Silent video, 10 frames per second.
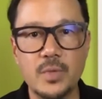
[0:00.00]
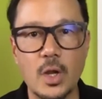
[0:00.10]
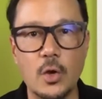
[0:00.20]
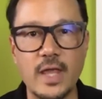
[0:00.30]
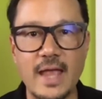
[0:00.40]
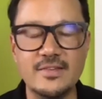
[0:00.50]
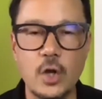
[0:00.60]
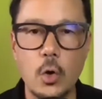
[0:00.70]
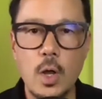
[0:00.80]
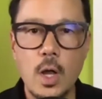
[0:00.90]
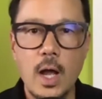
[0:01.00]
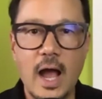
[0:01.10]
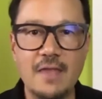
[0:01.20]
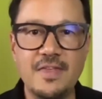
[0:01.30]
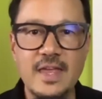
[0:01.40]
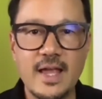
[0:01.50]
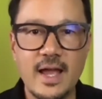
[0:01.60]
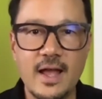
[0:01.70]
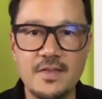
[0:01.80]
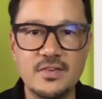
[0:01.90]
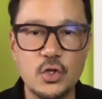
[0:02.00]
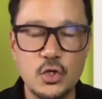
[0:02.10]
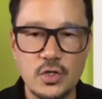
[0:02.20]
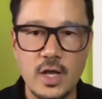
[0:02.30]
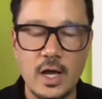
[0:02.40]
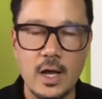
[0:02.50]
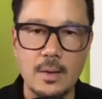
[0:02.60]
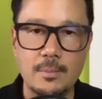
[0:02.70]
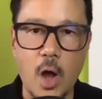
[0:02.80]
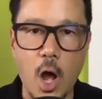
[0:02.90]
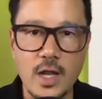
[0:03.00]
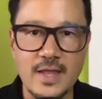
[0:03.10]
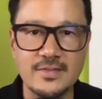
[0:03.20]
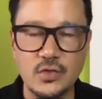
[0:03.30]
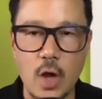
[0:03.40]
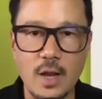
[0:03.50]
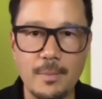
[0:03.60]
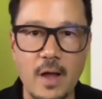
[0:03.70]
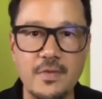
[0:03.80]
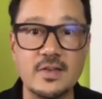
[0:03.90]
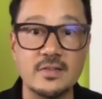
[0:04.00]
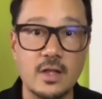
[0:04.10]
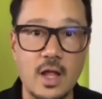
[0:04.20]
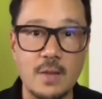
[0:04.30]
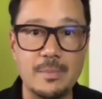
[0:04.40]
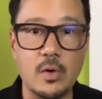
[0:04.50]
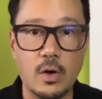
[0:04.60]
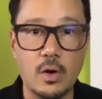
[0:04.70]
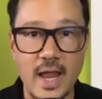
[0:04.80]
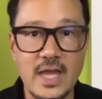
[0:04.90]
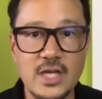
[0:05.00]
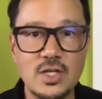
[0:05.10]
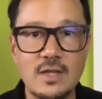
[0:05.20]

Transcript: Okay, so I think this is a good audience to talk about this, because a lot of people are in Asia.